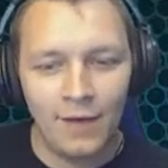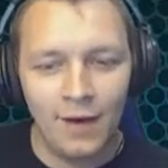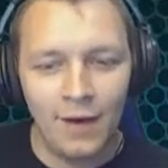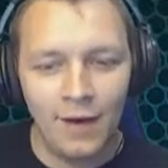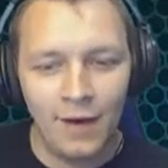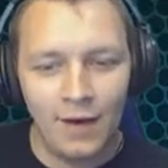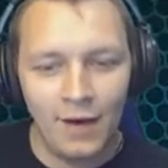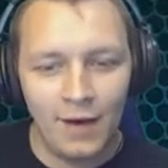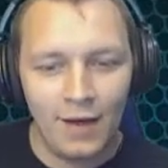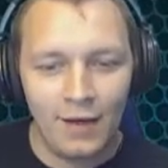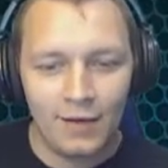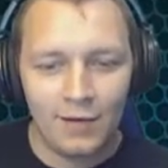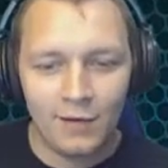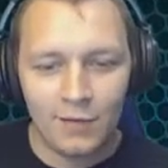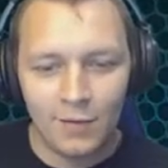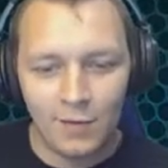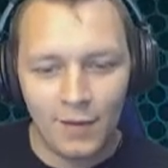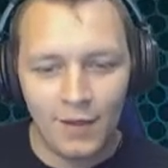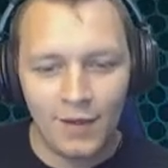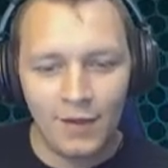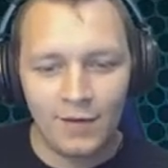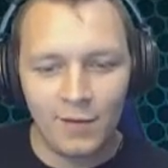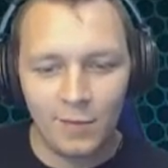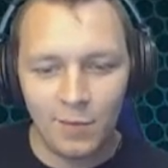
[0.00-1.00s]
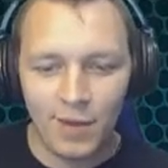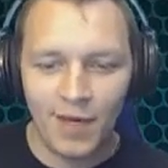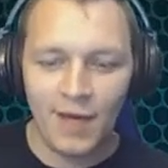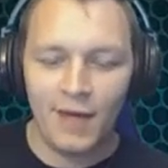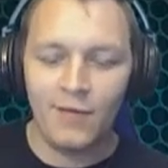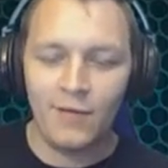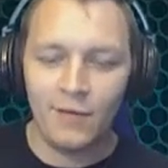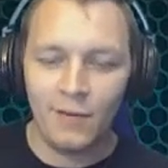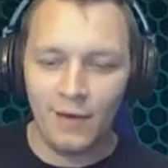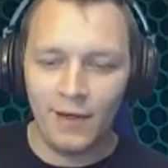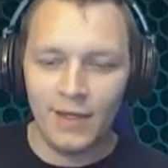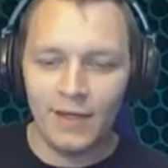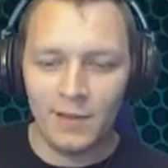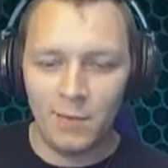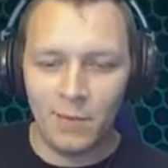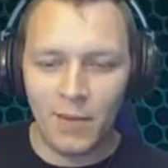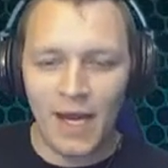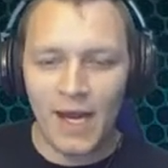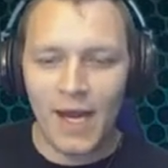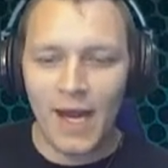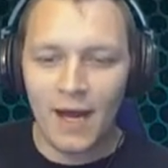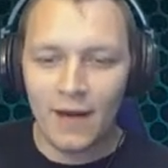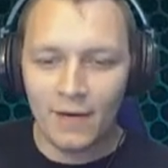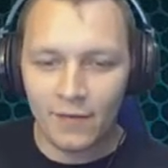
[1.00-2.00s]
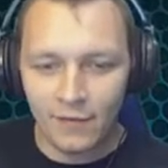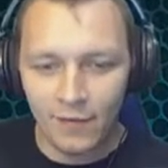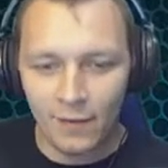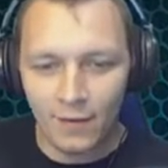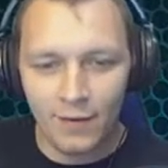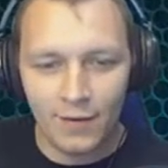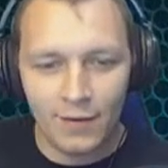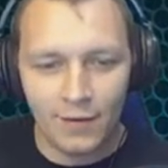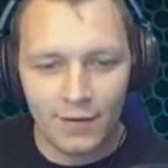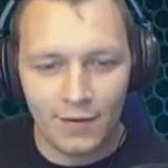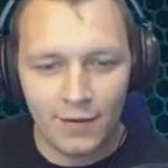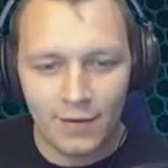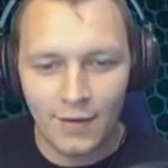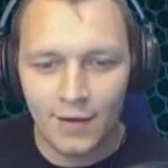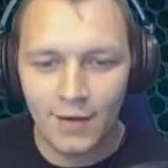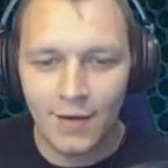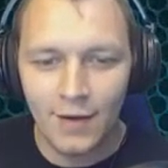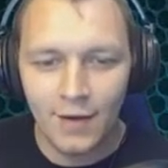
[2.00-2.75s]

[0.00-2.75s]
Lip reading: and I just wanted to play through it as a badass for once.